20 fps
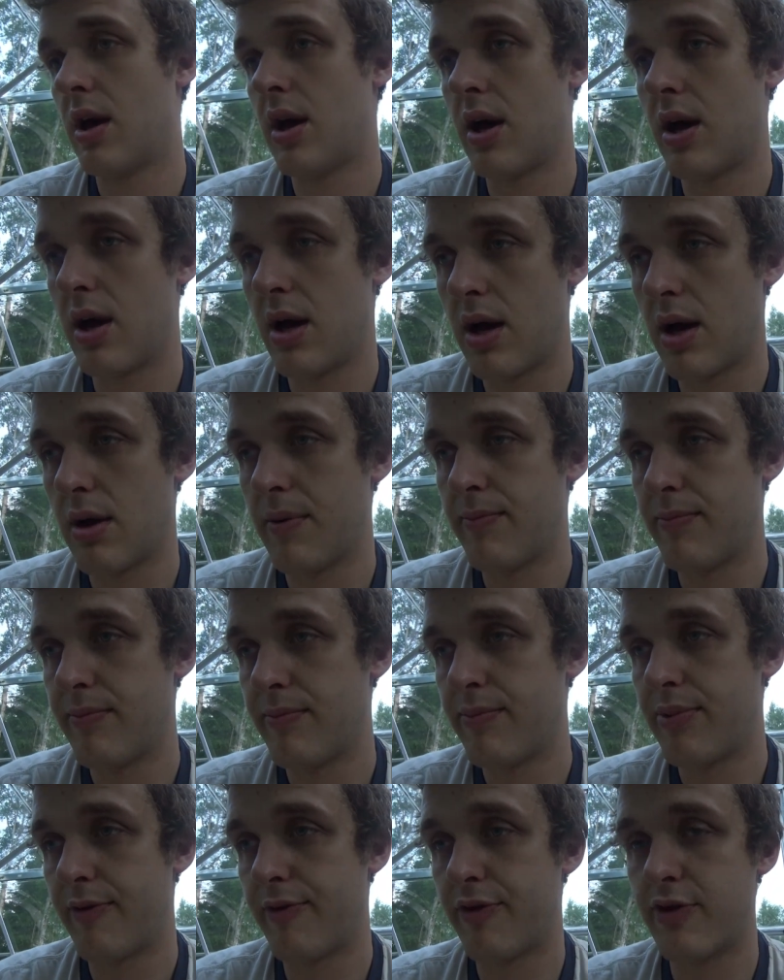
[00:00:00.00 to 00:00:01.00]
um,
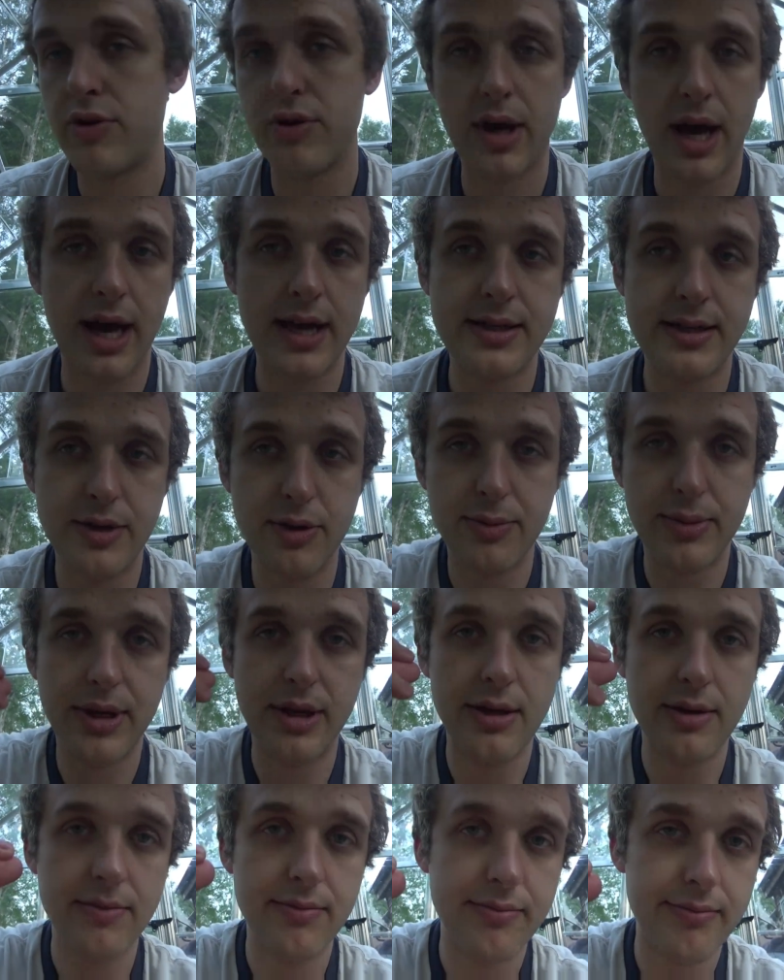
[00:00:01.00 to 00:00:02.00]
but for you guys it'll
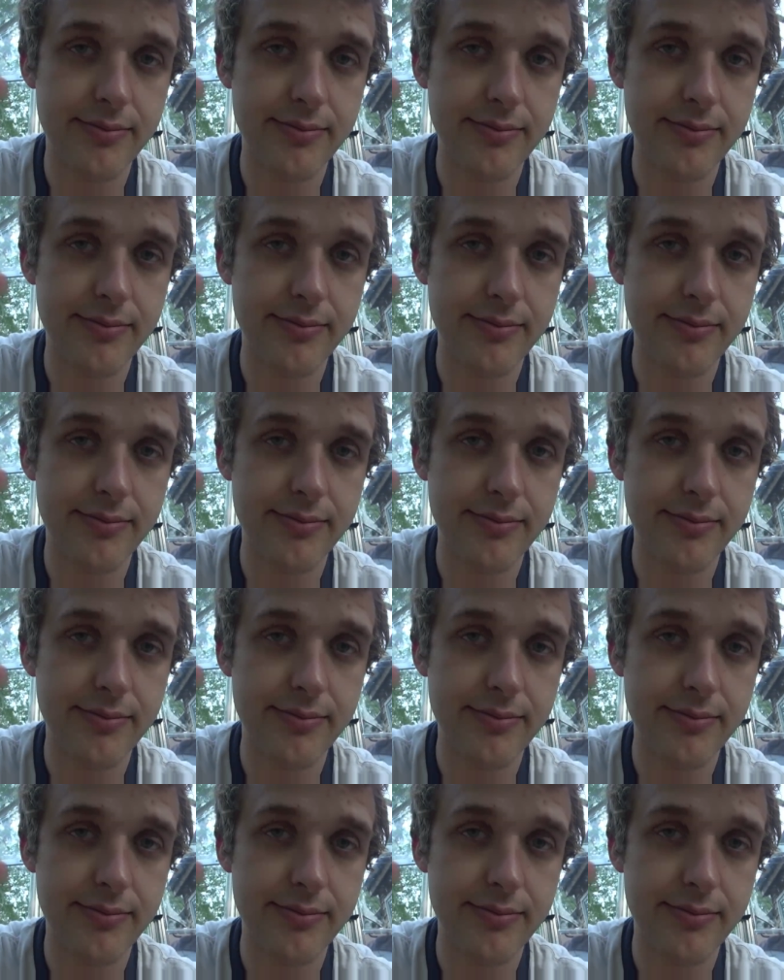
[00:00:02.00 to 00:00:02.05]
be